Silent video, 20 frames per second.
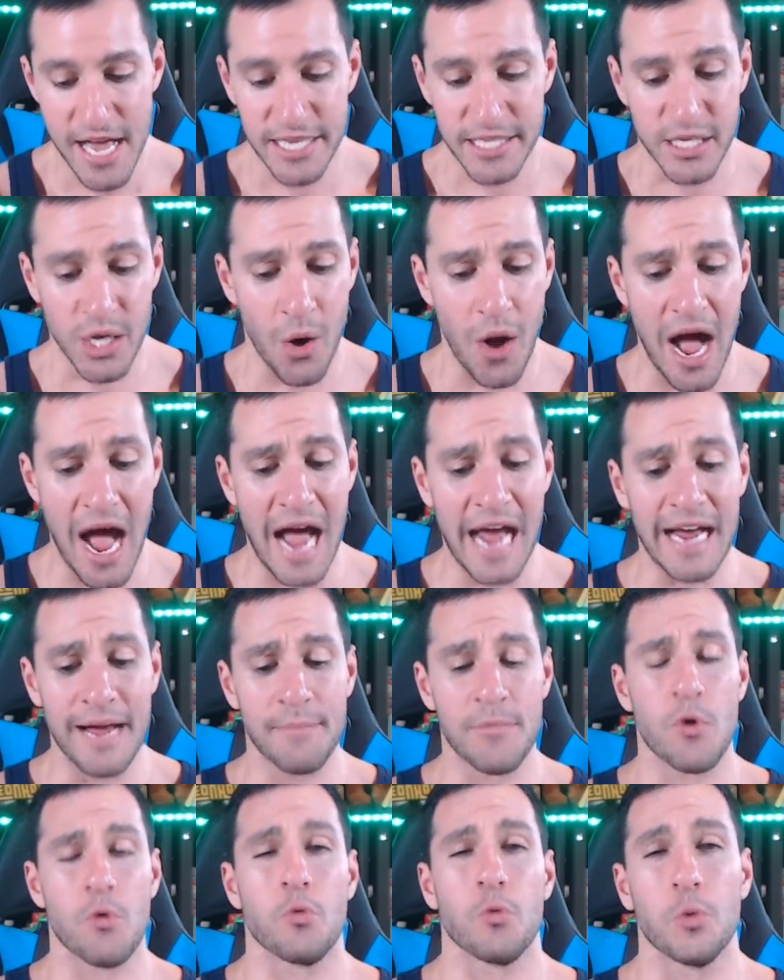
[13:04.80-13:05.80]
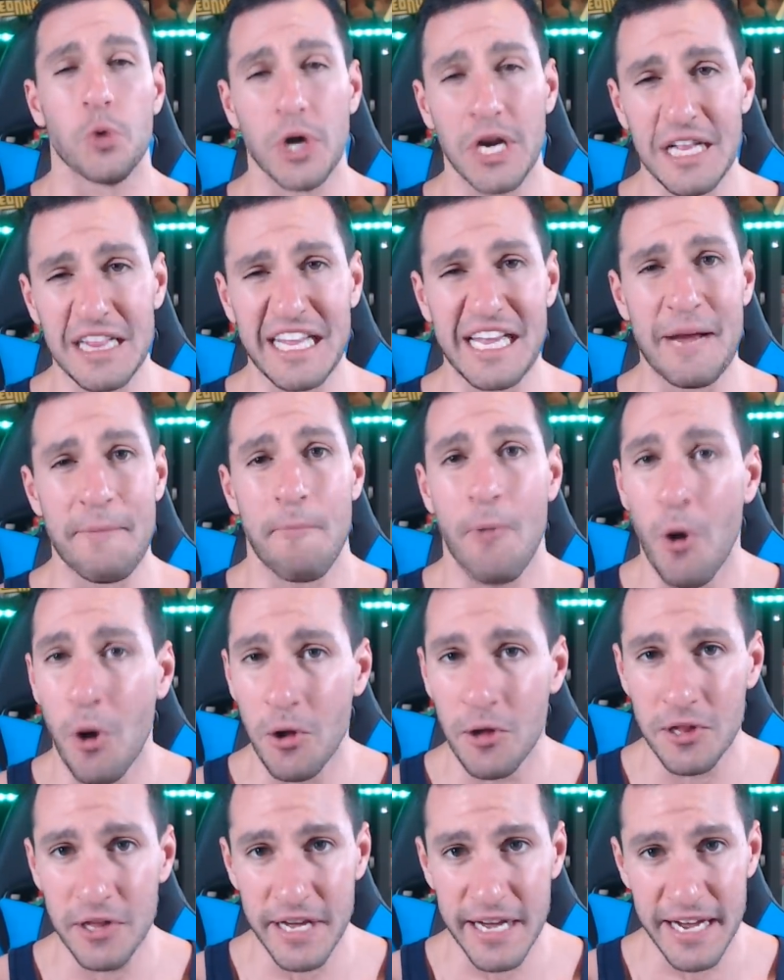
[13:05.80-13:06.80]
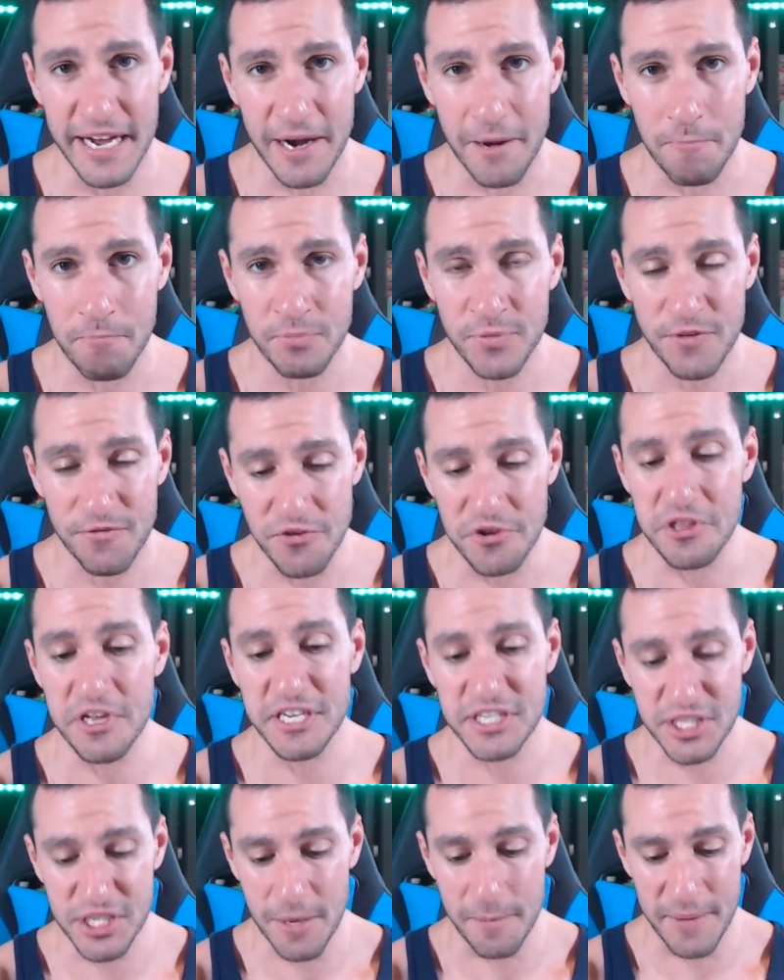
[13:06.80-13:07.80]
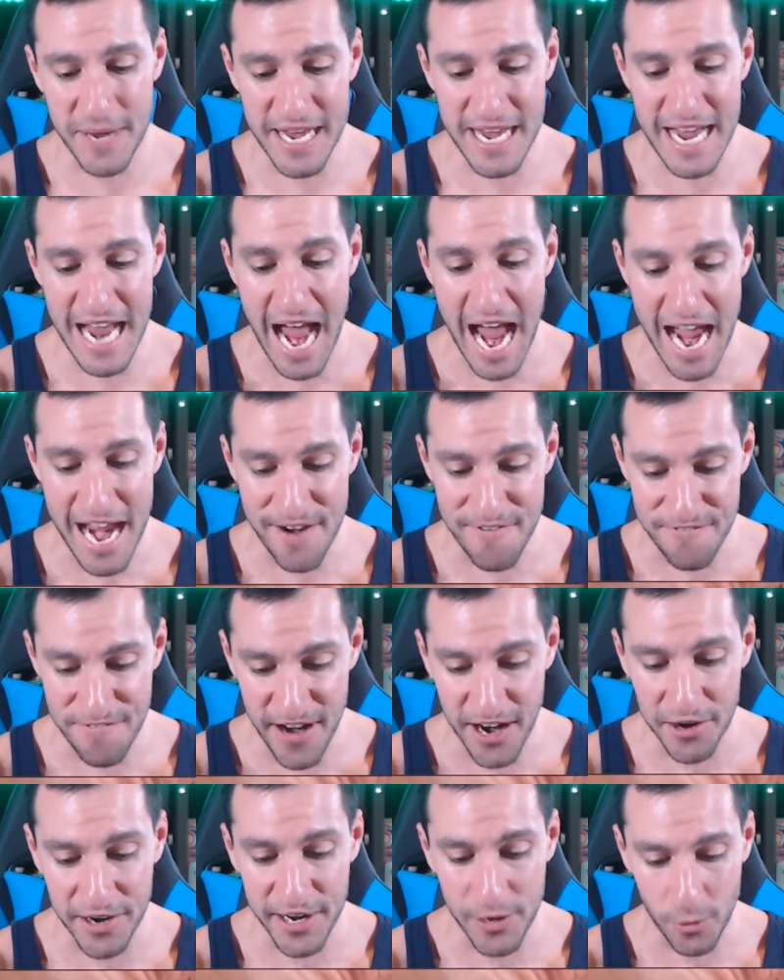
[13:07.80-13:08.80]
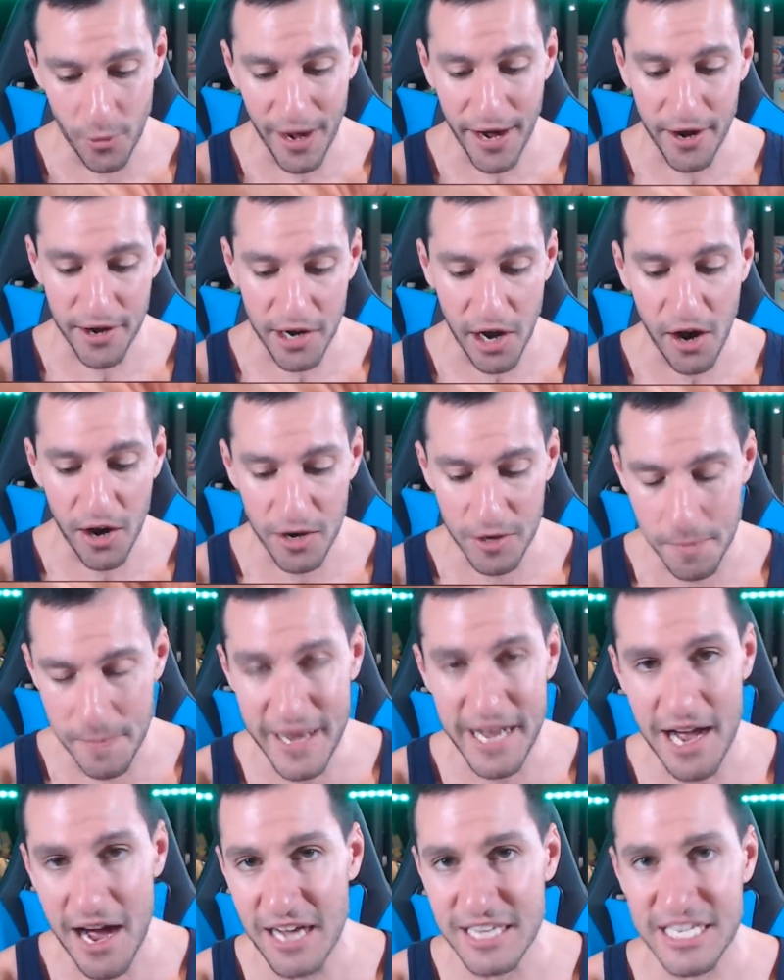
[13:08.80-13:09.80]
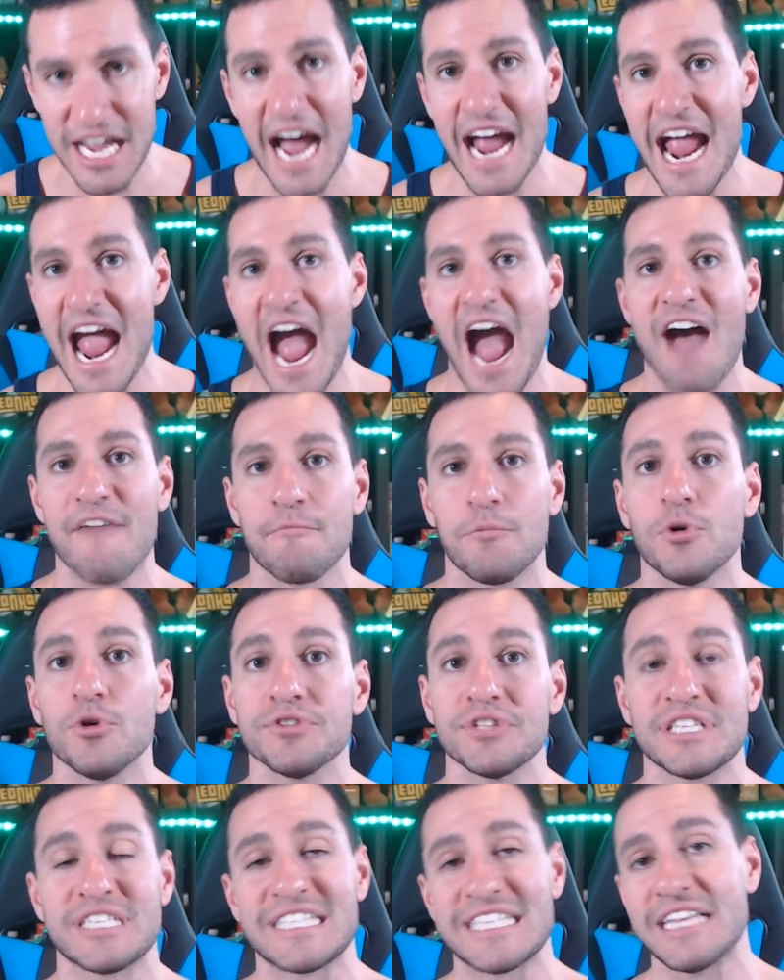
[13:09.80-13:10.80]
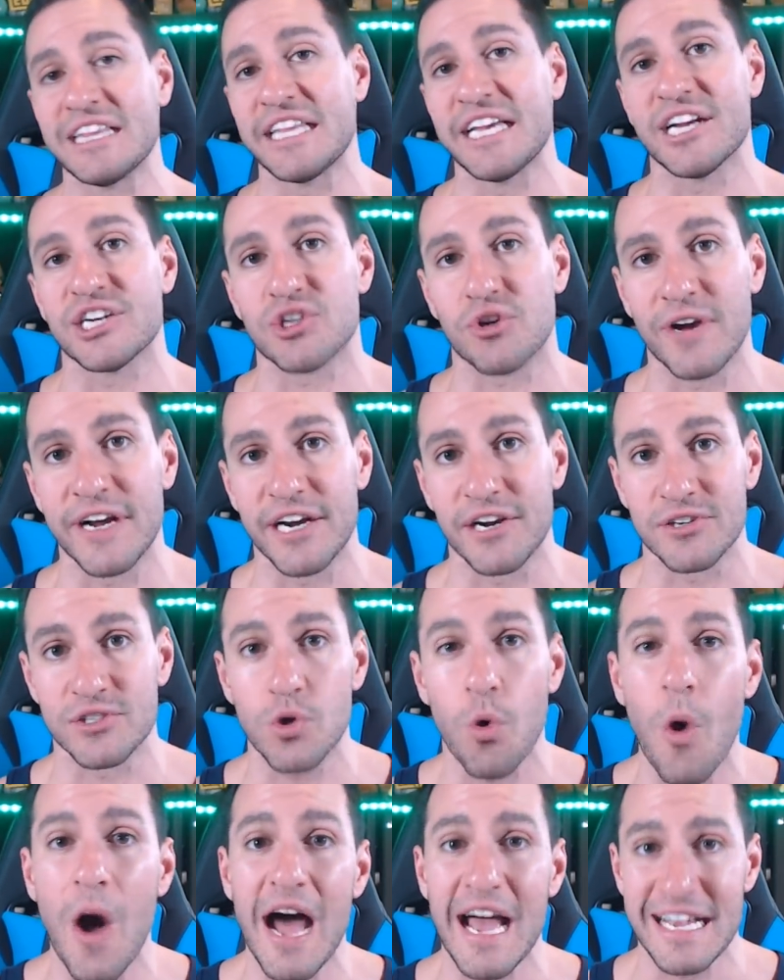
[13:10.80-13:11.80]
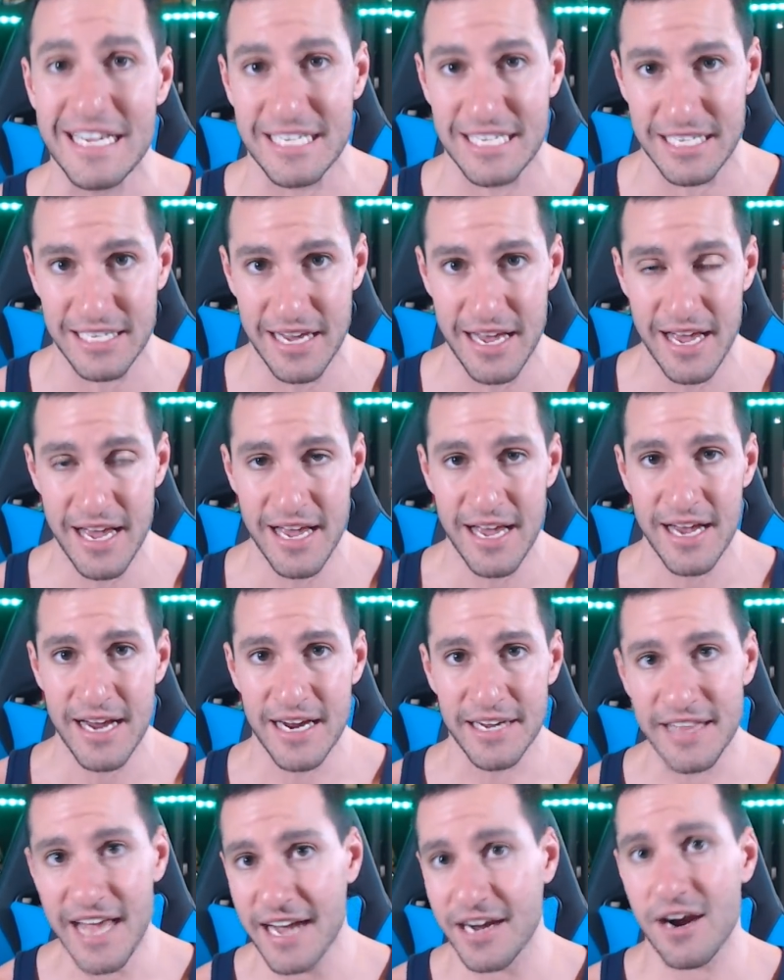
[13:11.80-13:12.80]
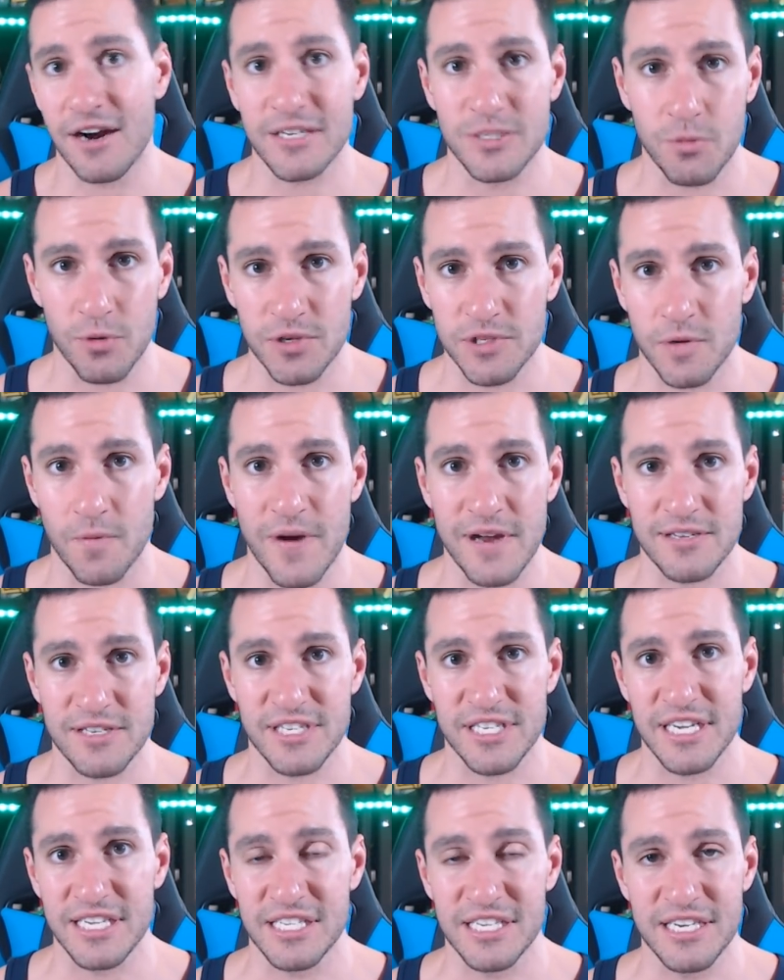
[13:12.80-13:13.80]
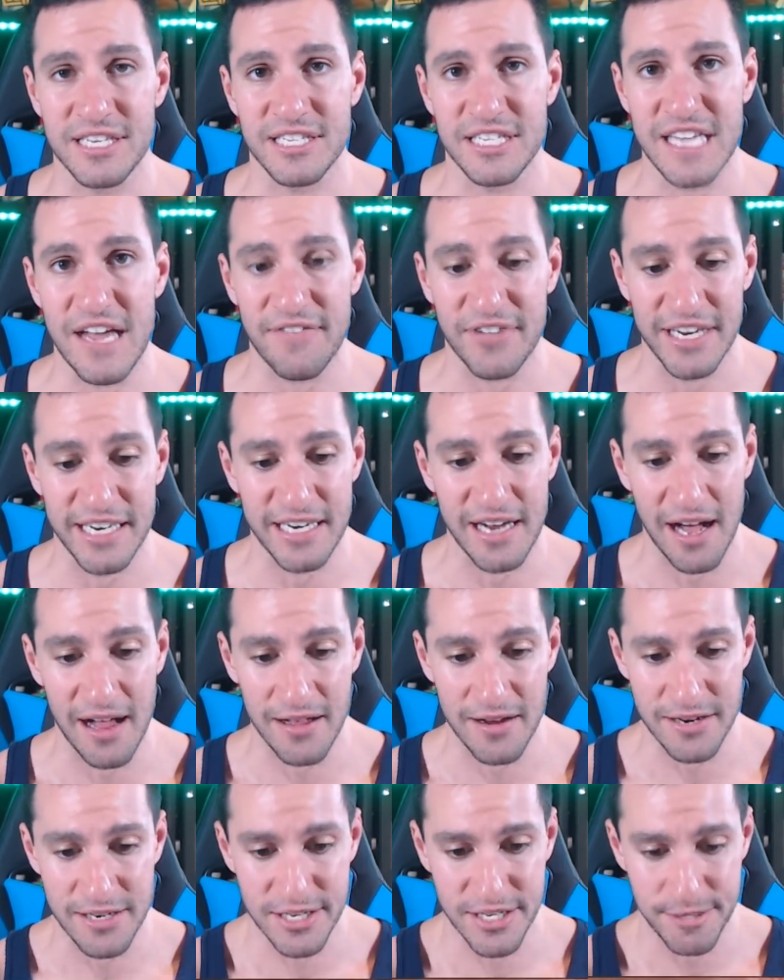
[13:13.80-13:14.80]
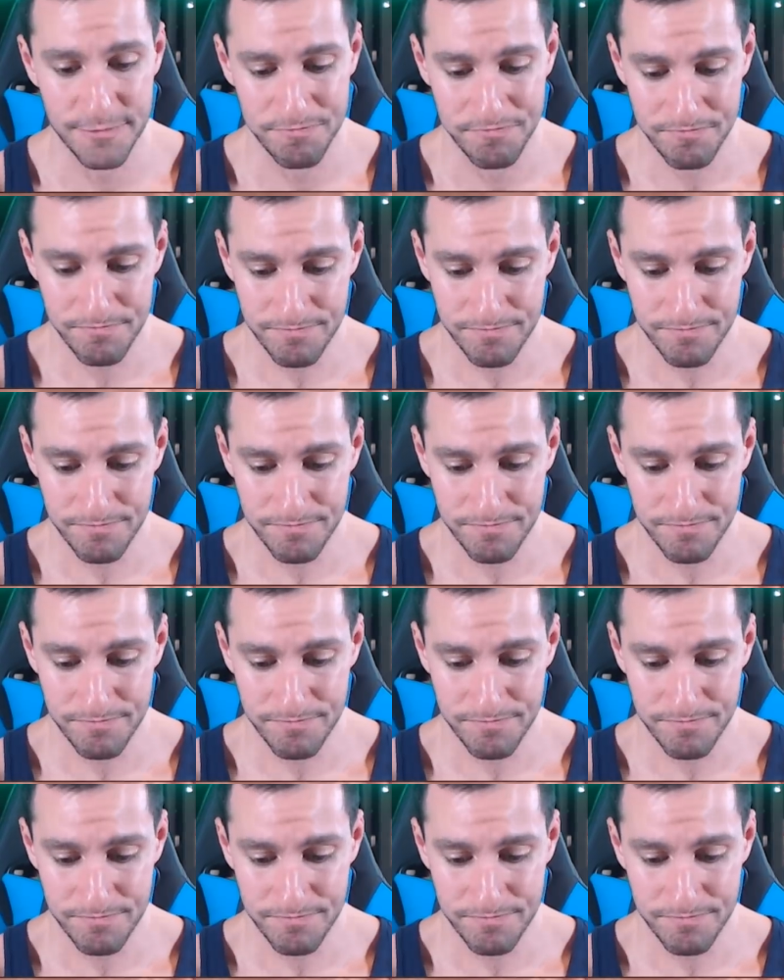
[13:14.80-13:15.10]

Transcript: So I am really pulling for this to be a very rare card because I have pulled the Cynthia Trainer twice, and that card's worth around 60 to $70.